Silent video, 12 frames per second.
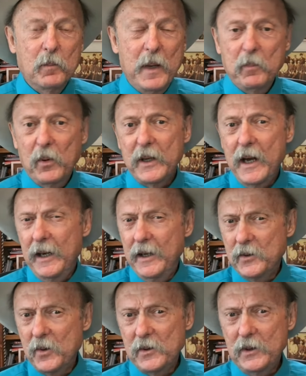people got
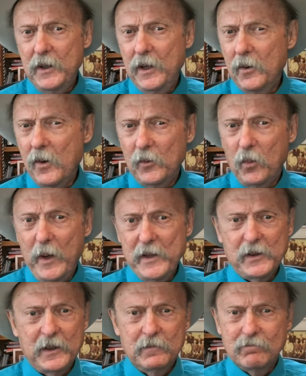interested in Old
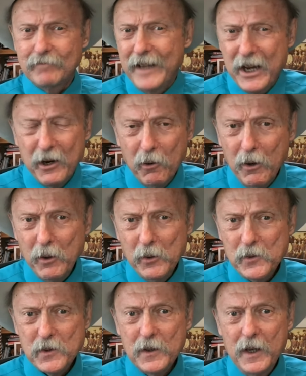West
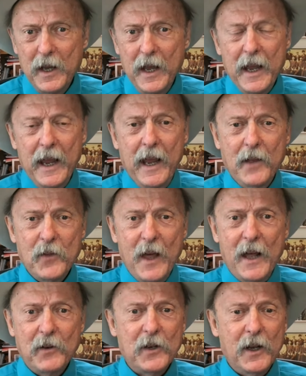heroes, and
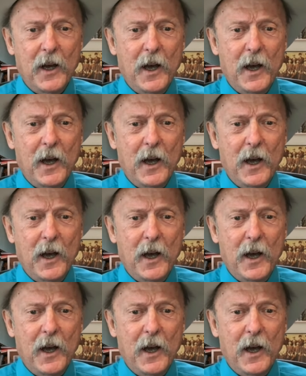that